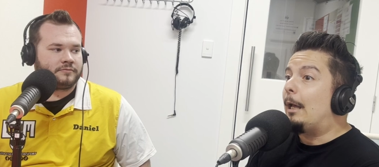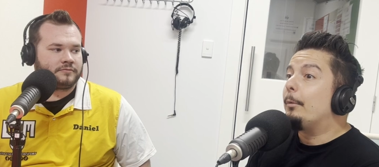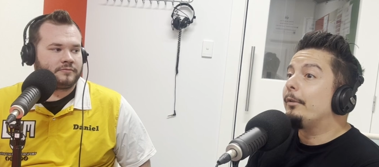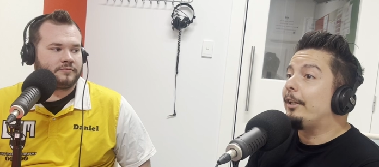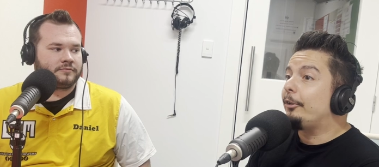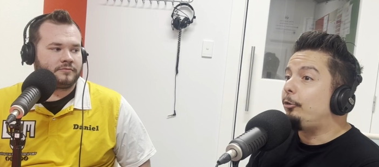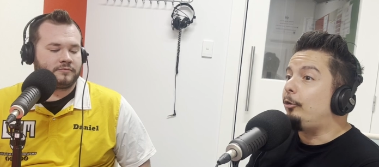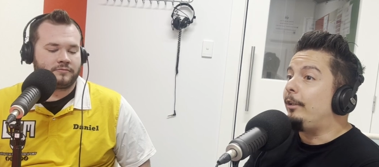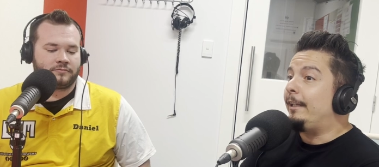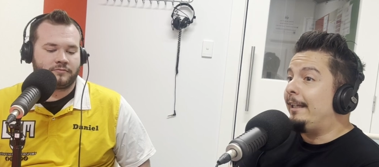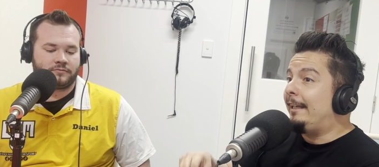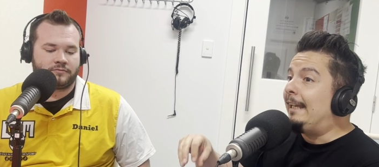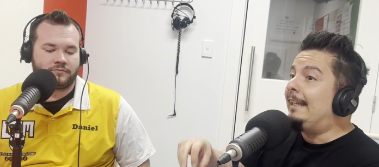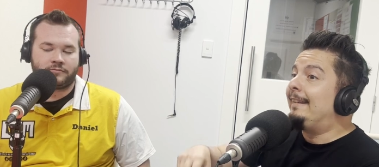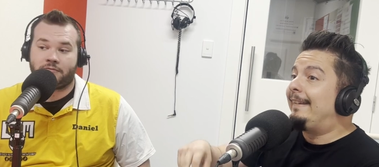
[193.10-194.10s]
Speaker 1: actually
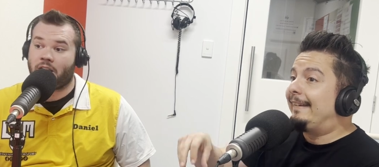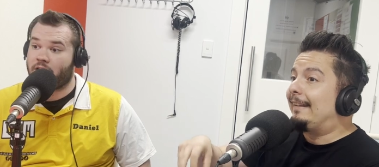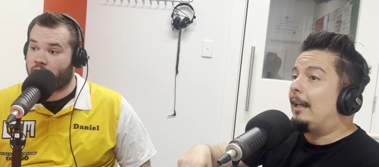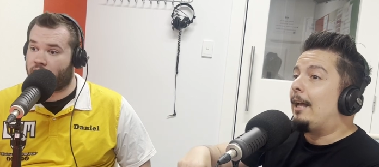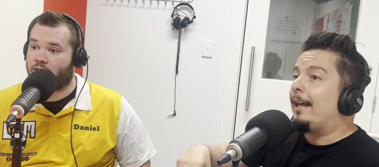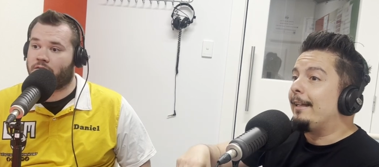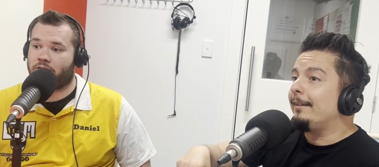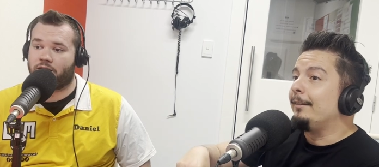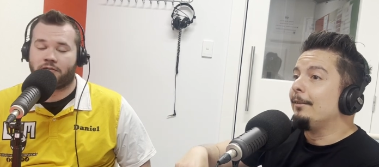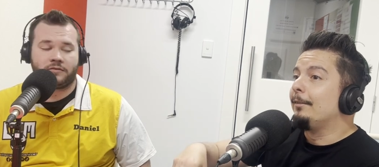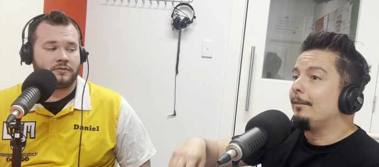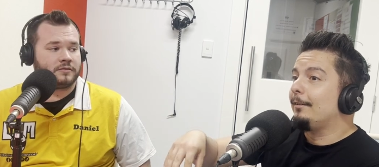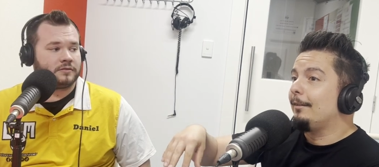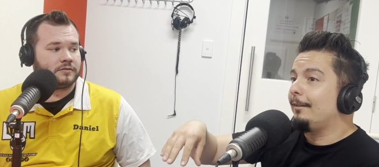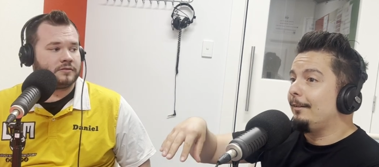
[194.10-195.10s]
inside yeah.
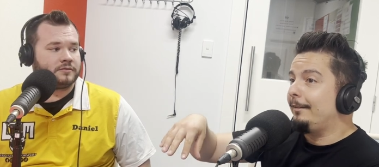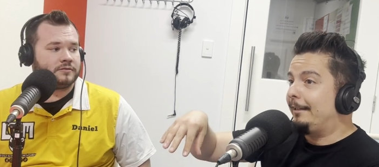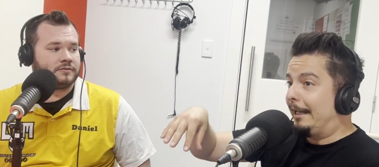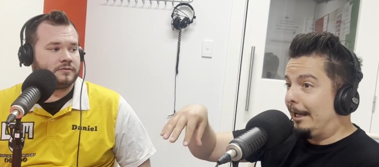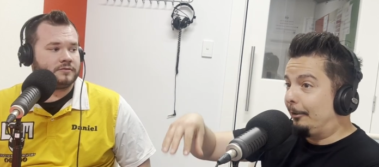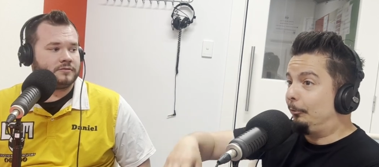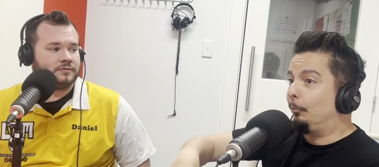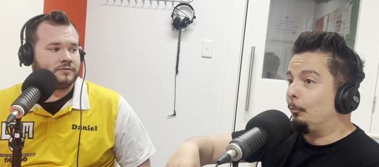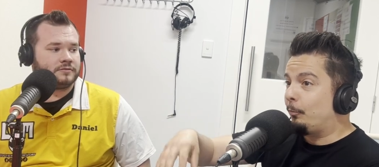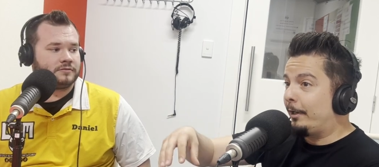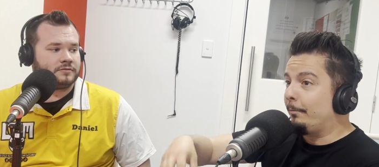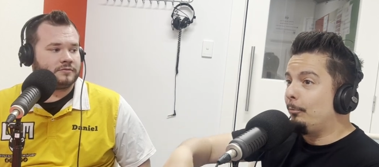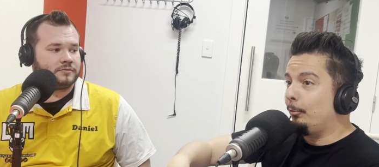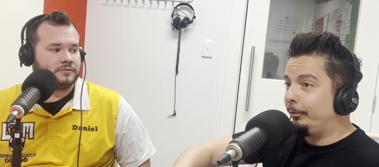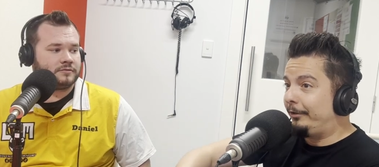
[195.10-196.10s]
the actual Red
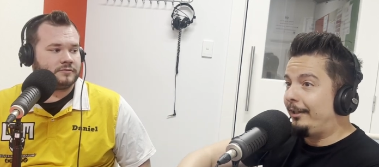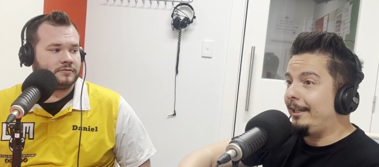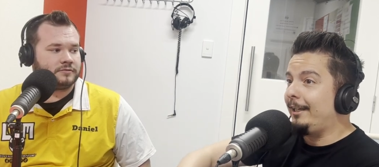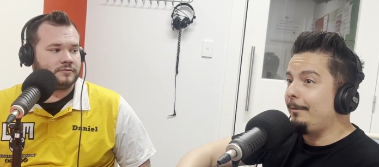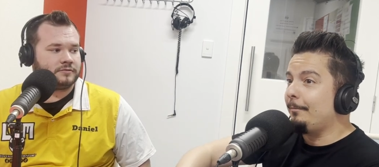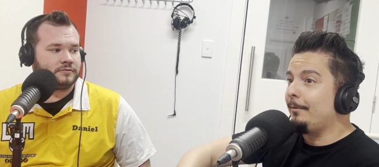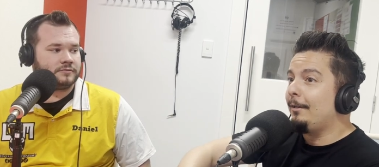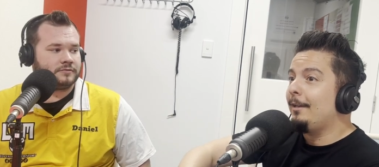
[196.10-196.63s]
Bull team.